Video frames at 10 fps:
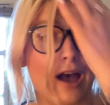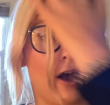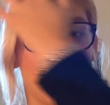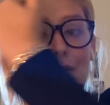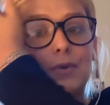
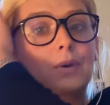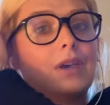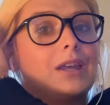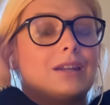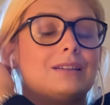You
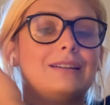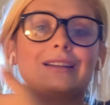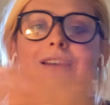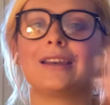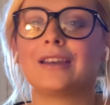get
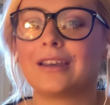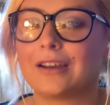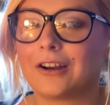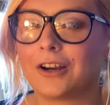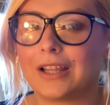
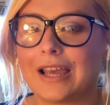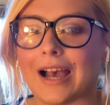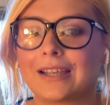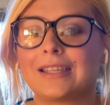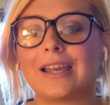early
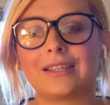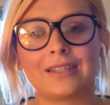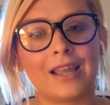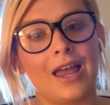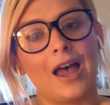access